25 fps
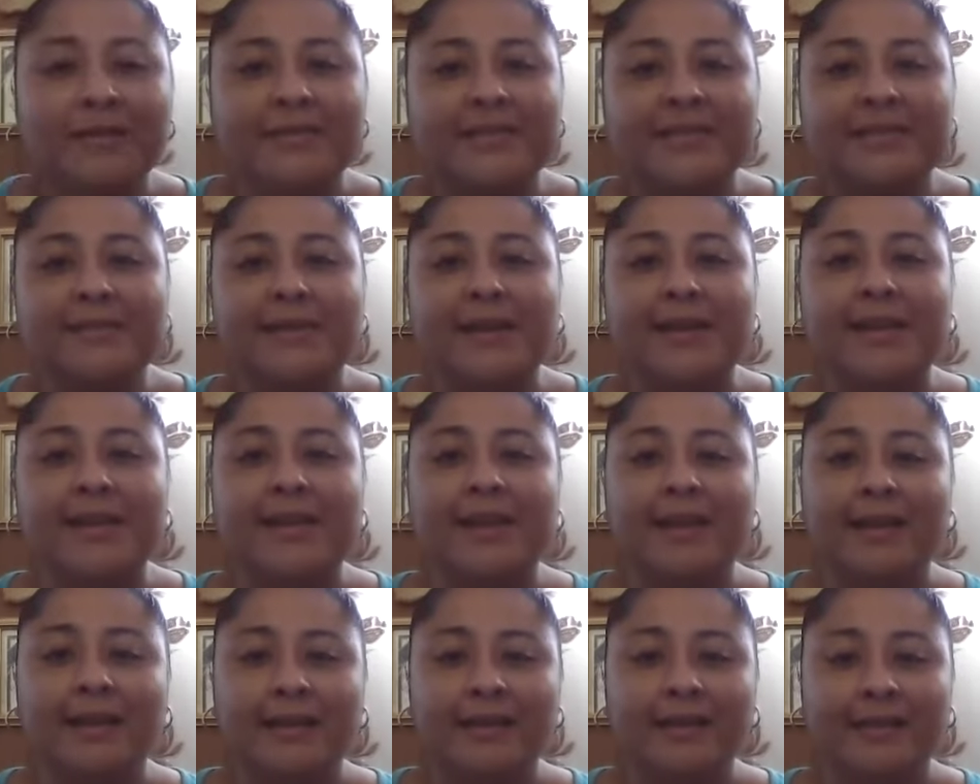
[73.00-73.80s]
Miss
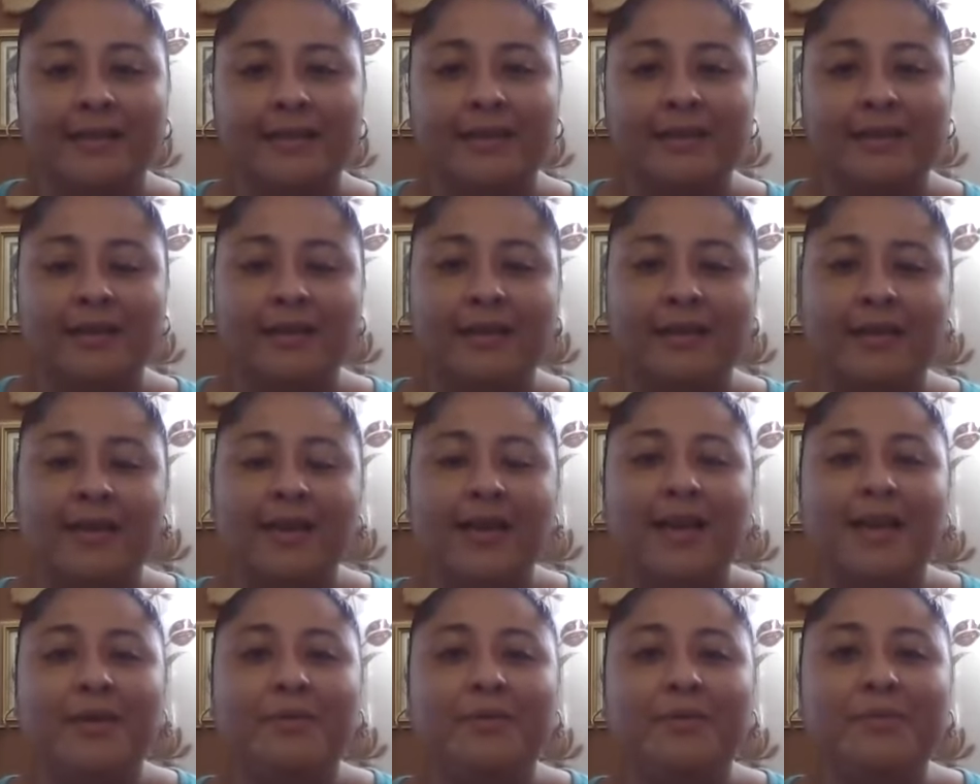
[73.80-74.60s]
Melina.
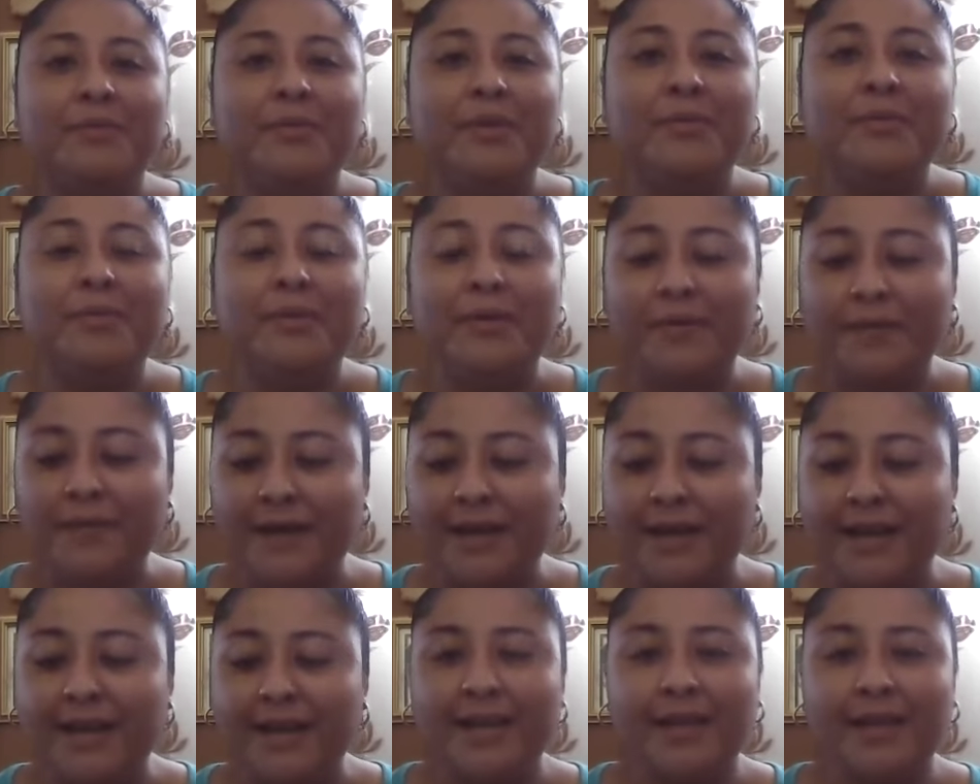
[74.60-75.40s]
I will be
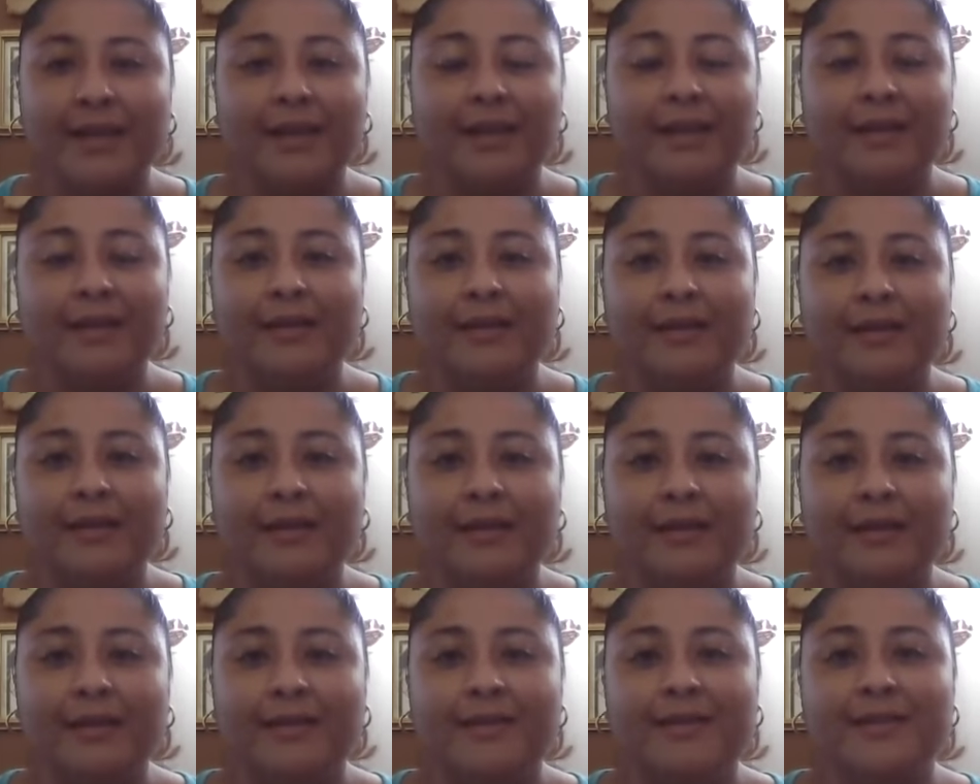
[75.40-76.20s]
providing
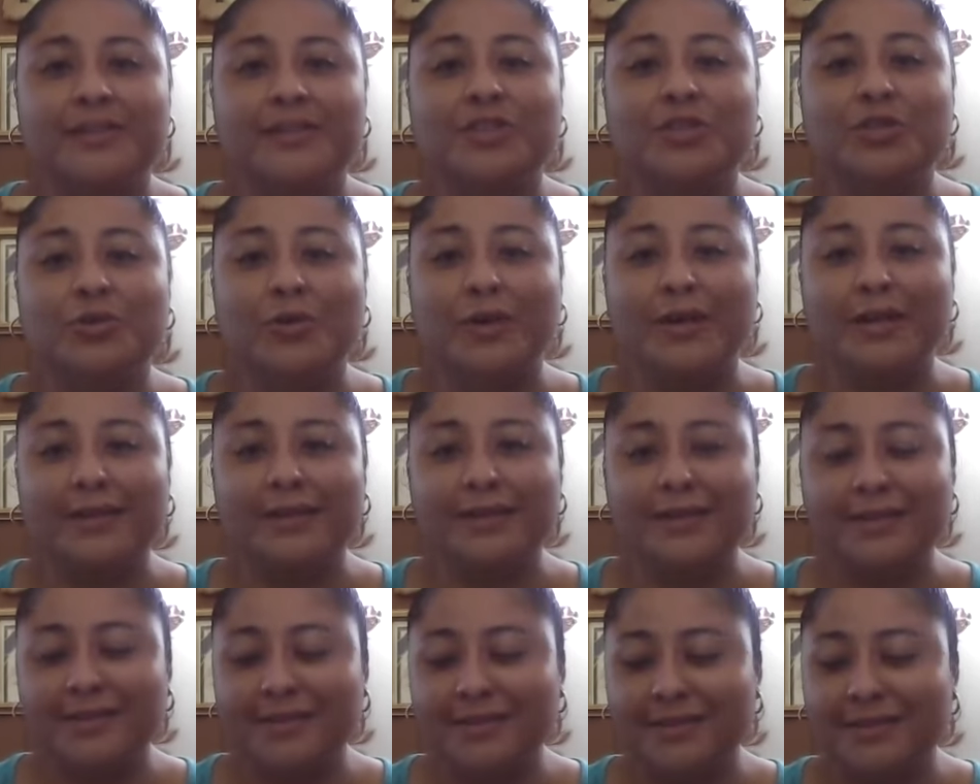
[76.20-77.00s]
the
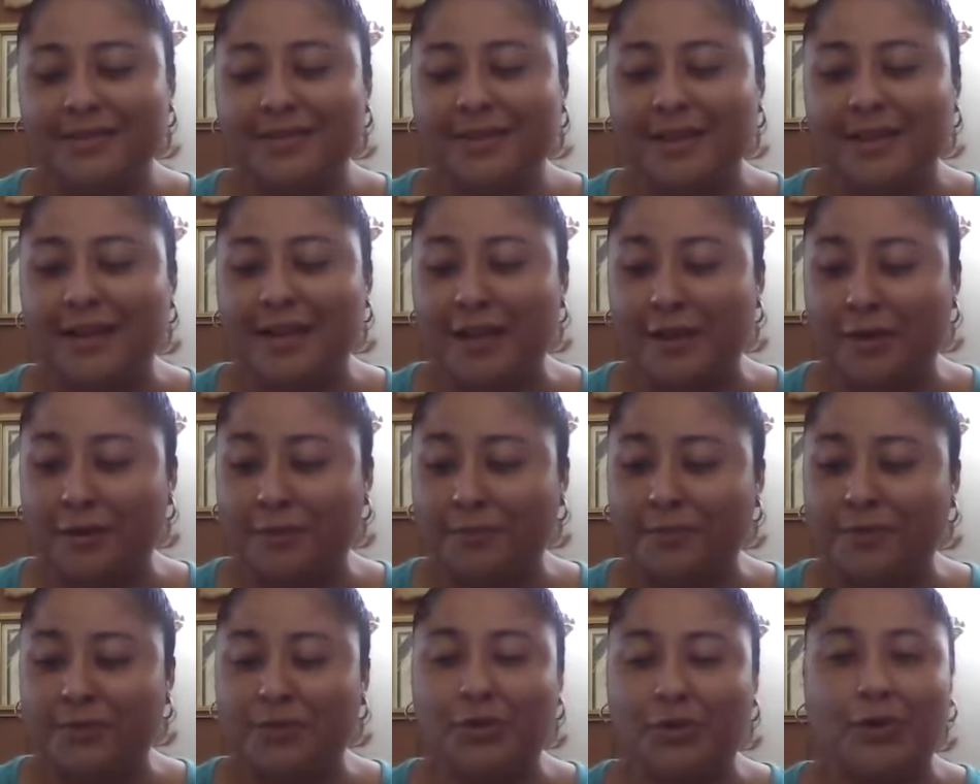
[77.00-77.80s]
strengths that I
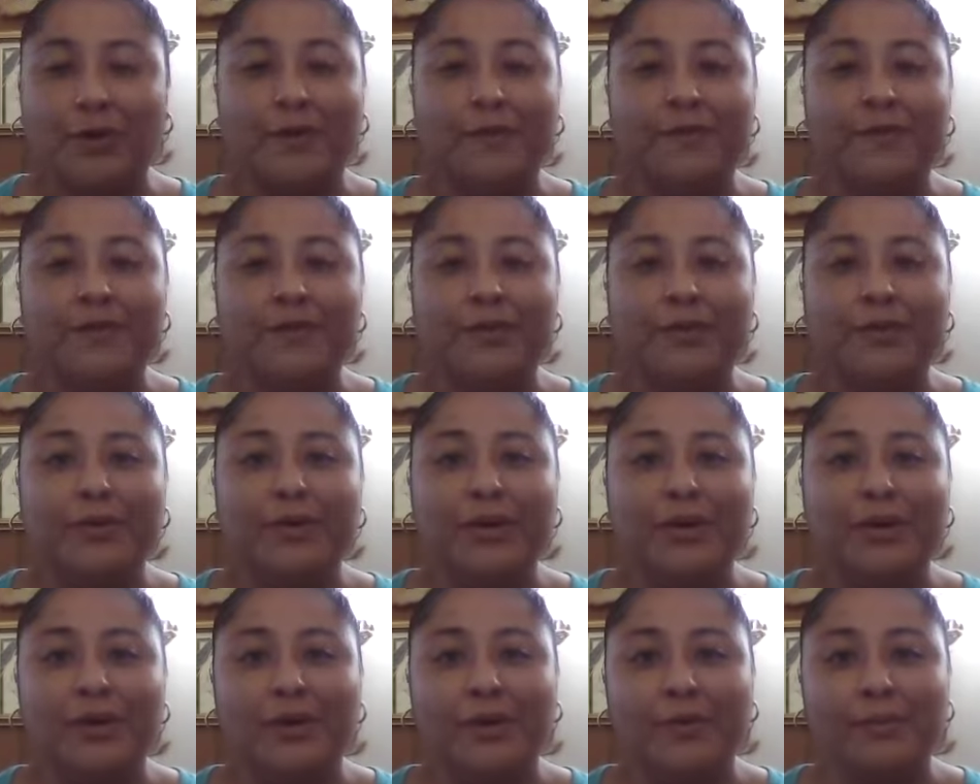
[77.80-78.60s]
observed
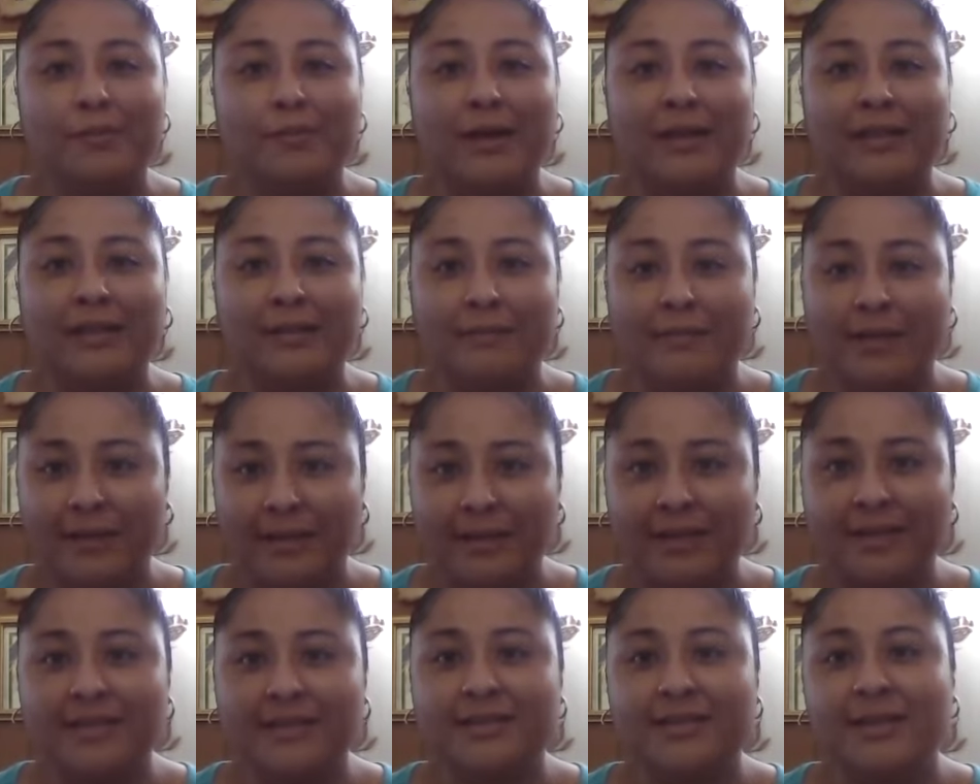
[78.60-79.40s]
during your
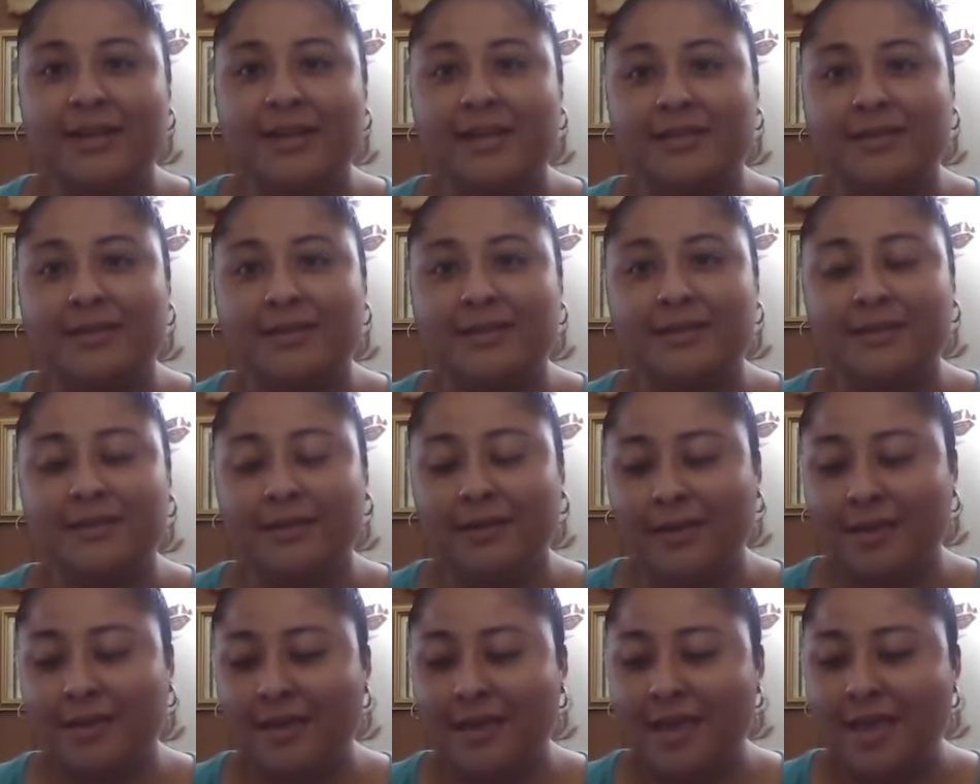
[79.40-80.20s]
mathematics lesson.